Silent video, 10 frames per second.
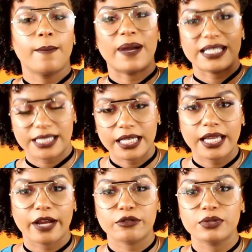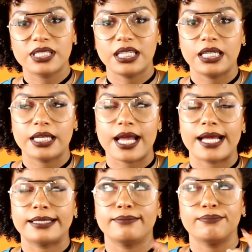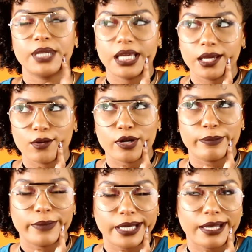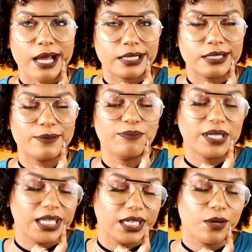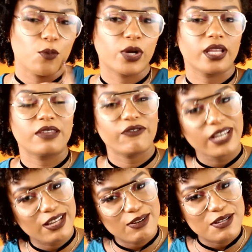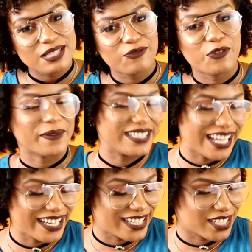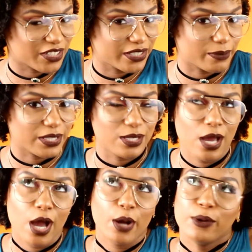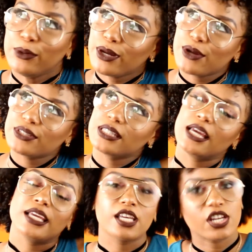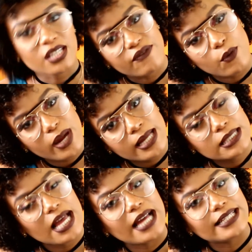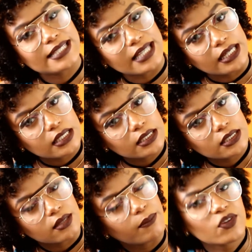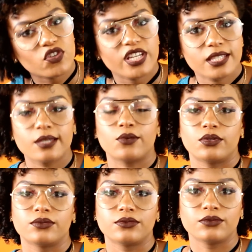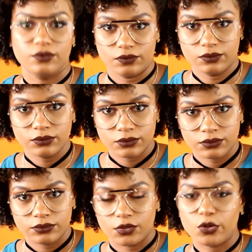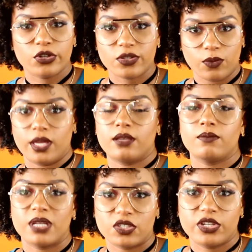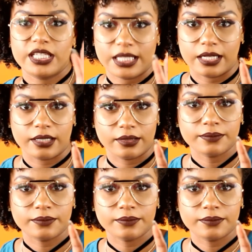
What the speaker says: my skincare routine, and it may or may not be one of the videos for my 10 days of Christmas. Who knows? You just have to wait and see. Make sure you see though. No, just wait. Make sure you see.